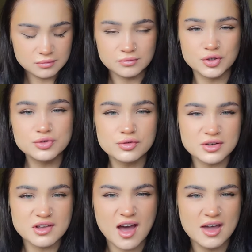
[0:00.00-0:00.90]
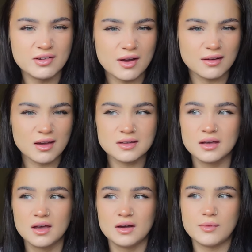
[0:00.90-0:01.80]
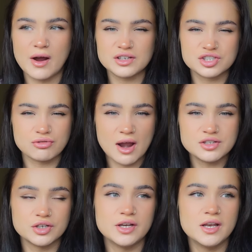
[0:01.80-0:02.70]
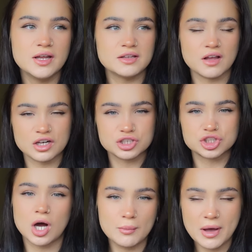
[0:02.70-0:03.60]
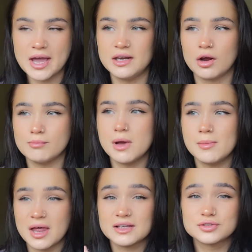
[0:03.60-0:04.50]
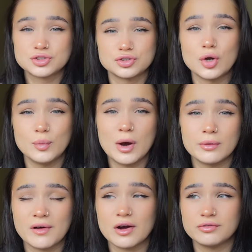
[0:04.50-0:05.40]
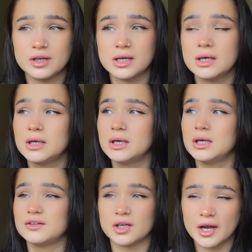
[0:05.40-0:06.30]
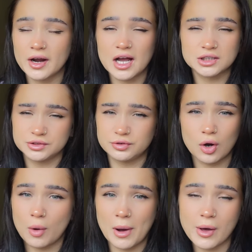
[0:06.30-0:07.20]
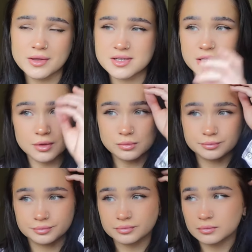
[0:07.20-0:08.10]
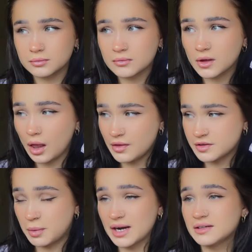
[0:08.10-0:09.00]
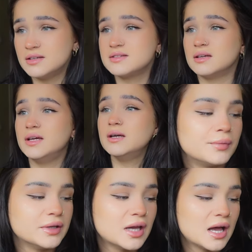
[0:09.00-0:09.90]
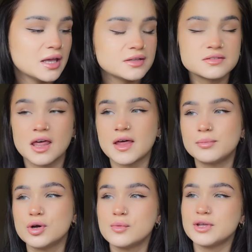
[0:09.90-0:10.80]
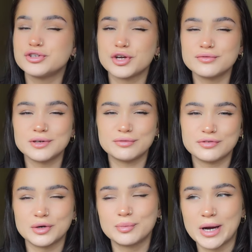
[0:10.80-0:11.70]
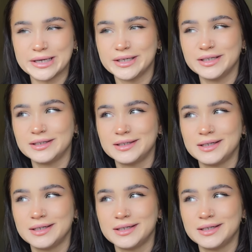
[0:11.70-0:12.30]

uterus area, like where it's stretching and it's like a sharp pain. And I remember that so well with Alfie. Something I actually forgot about until this pregnancy. But yeah, it's at that point where you don't really feel pregnant.